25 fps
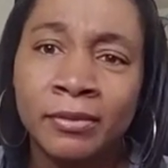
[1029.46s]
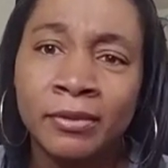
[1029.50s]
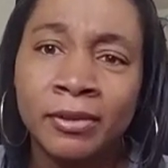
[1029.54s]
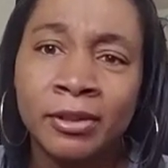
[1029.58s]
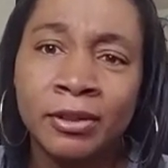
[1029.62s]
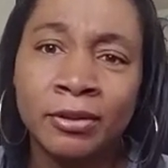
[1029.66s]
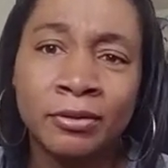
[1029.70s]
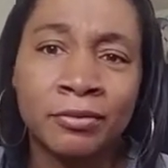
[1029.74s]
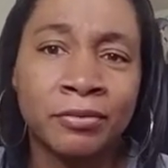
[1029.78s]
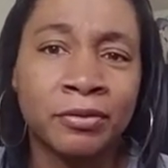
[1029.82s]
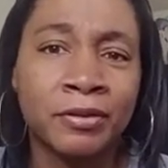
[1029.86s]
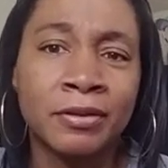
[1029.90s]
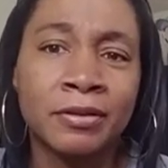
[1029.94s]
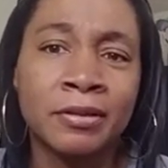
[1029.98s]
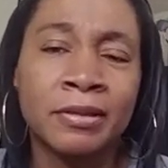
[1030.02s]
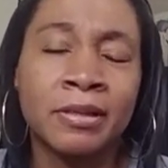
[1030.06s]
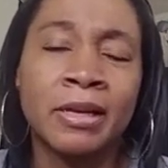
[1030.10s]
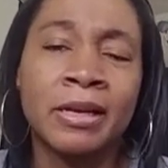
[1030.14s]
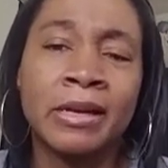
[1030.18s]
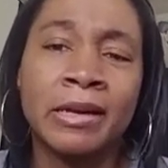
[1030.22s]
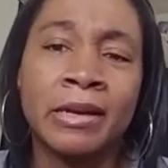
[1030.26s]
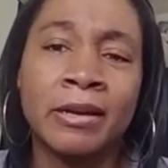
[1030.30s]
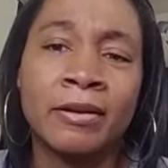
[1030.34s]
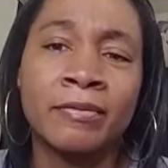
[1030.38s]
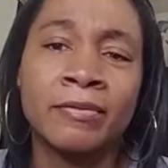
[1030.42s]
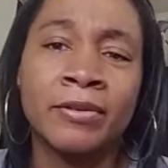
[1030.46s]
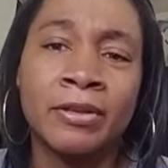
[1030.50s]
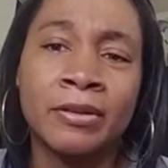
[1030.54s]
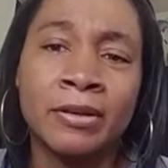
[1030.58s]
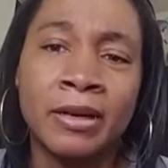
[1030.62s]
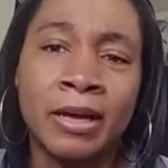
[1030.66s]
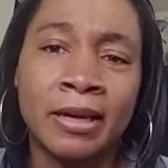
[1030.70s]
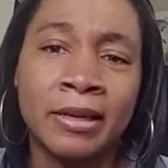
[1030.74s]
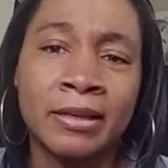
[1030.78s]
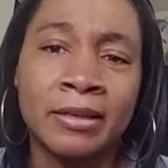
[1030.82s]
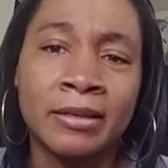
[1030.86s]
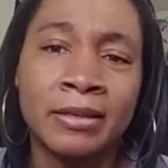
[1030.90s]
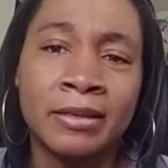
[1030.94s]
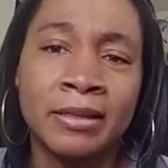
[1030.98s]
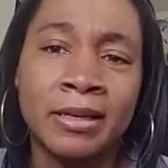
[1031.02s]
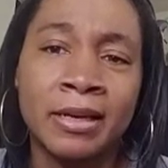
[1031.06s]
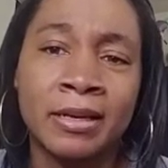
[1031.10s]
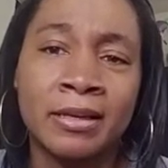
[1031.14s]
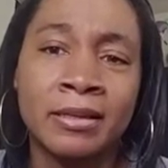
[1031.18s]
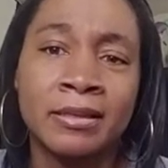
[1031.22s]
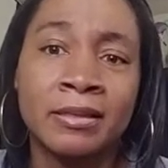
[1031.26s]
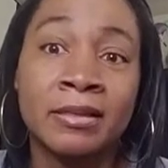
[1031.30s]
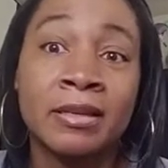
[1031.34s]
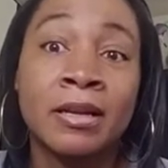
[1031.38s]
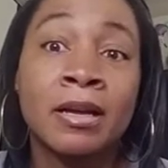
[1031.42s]
You the first lady of the United
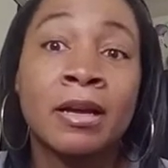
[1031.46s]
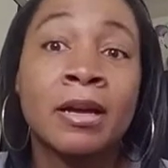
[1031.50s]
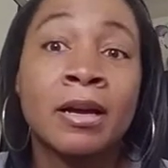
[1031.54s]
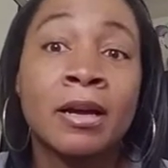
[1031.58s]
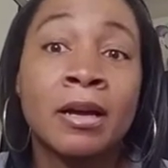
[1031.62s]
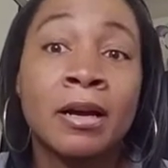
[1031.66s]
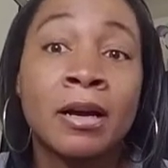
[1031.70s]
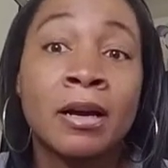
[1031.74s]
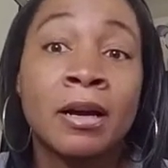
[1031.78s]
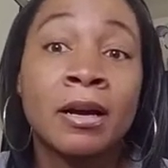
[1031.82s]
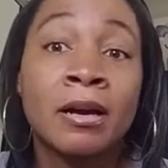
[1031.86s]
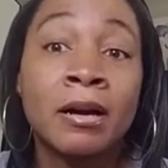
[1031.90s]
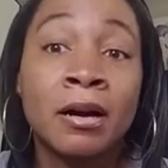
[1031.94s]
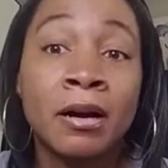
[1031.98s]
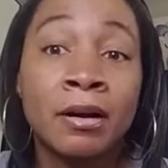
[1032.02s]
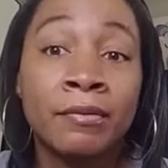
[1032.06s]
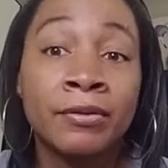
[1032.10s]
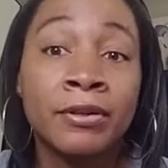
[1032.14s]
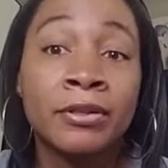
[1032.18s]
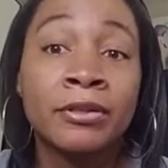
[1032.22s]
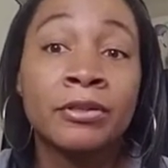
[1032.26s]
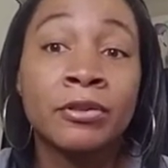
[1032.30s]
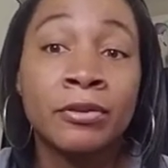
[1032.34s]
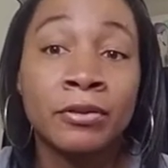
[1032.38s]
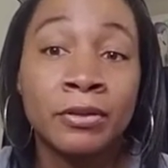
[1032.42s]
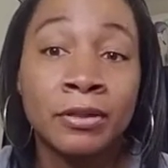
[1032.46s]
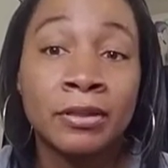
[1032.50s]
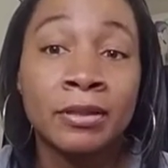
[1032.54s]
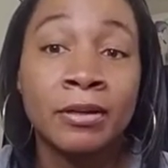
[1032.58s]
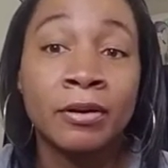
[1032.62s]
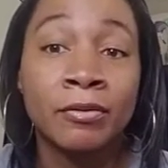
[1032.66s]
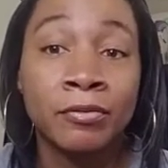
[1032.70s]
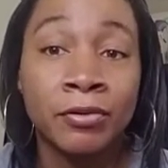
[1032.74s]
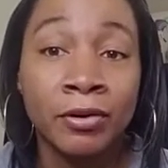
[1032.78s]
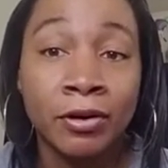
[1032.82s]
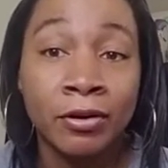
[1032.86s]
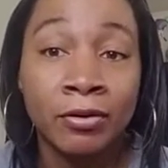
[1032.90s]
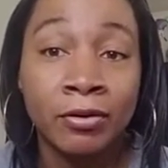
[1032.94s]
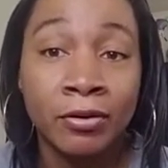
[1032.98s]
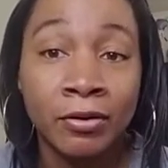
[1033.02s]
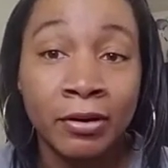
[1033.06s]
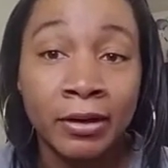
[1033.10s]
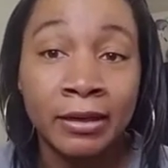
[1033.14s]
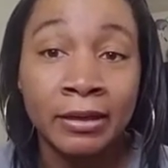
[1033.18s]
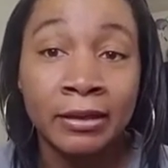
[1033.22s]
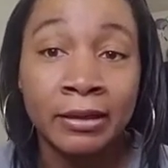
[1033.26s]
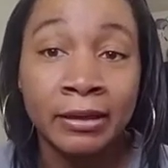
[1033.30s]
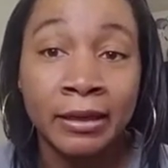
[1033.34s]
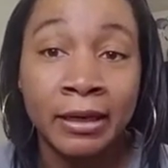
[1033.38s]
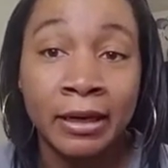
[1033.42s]
States. Govern yourself
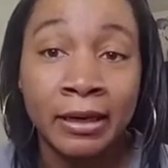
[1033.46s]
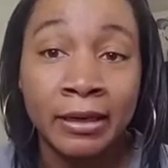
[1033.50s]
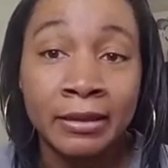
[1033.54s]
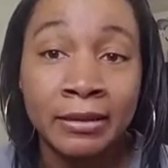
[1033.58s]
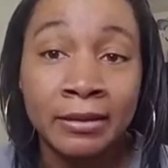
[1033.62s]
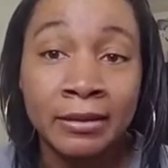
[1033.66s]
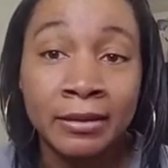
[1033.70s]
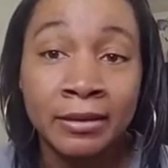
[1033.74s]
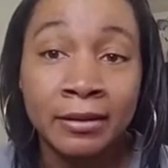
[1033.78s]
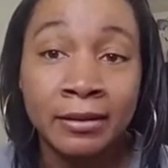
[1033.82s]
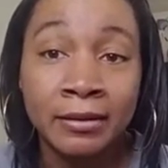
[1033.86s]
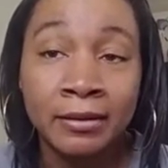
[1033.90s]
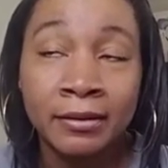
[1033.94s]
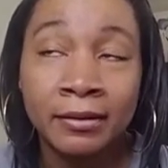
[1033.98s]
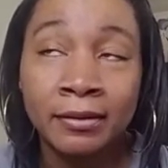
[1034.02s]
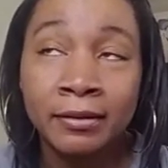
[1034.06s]
accordingly, huzzy.